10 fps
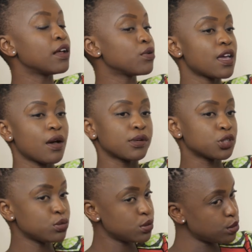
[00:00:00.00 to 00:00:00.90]
don't care
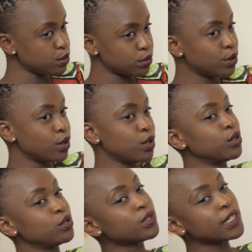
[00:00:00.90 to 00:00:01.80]
what you do,
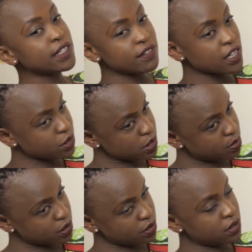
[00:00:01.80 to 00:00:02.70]
don't leave that
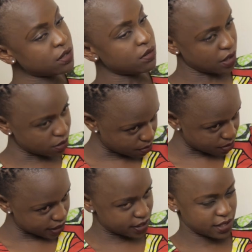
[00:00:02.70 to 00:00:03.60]
hospital without a
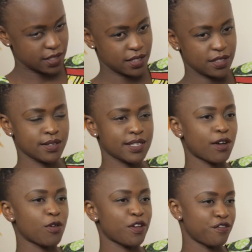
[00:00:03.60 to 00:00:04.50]
blood test. So he's
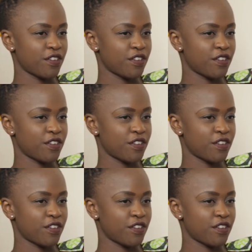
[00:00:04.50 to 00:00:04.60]
like, okay,